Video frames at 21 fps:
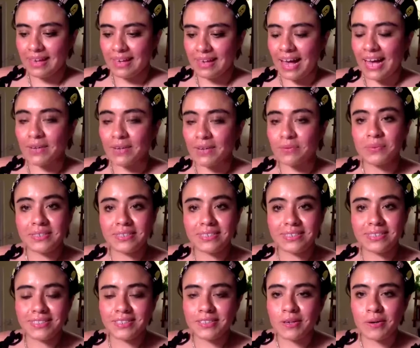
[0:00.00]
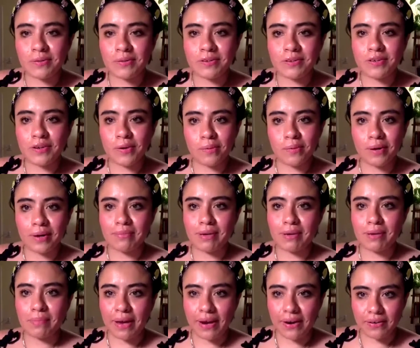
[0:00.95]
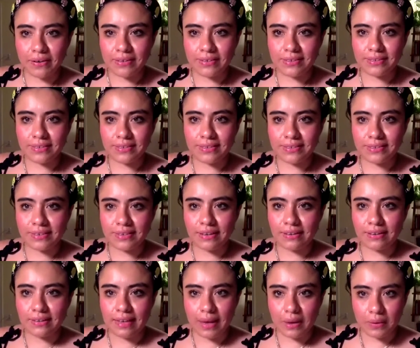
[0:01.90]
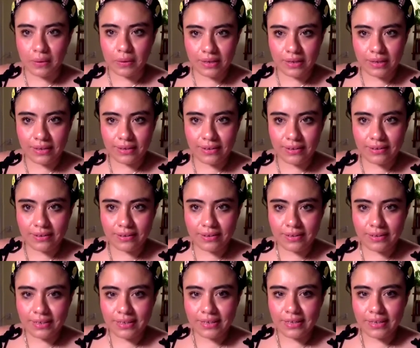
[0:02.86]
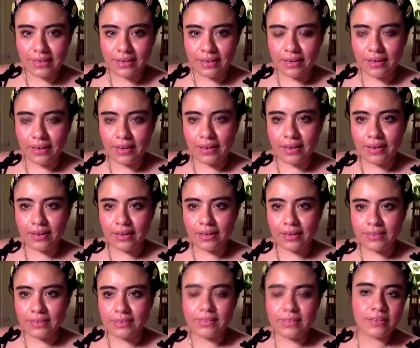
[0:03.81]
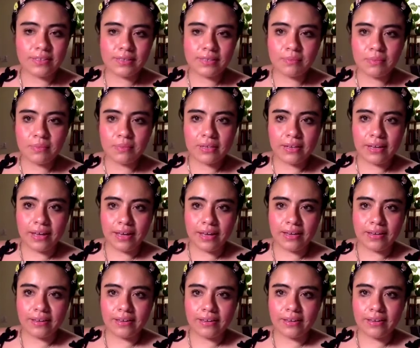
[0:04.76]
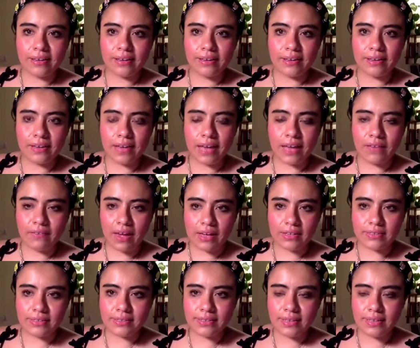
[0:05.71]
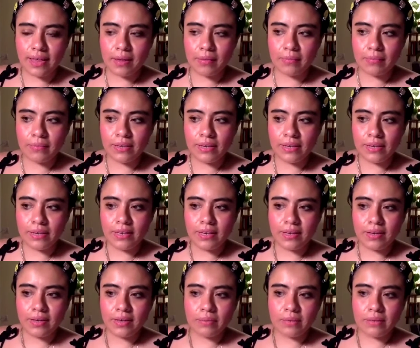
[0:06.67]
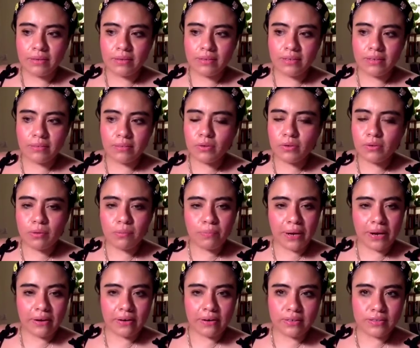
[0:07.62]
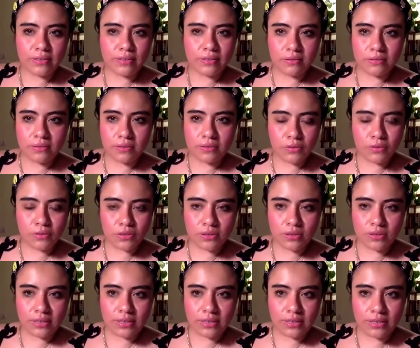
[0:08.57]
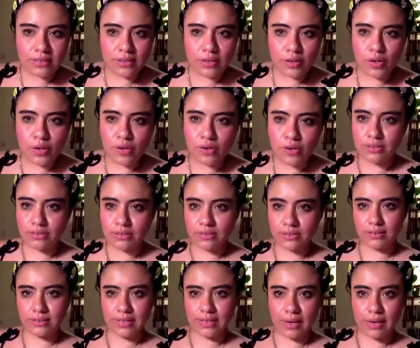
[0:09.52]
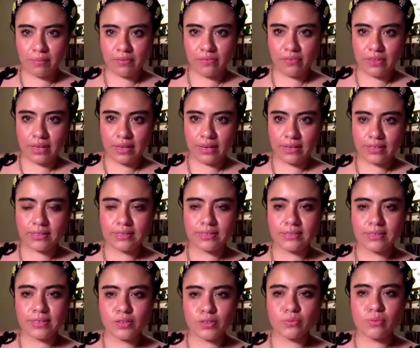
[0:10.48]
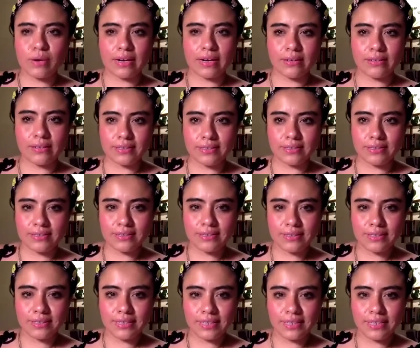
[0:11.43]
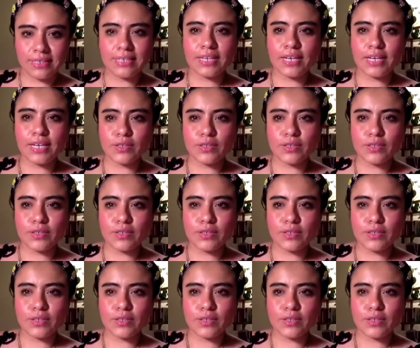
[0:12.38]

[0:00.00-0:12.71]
I really don't know why my parents allowed it. It's not something I have asked them, but immigrant parents don't usually encourage this type of thing. It's reckless. Mm-hmm.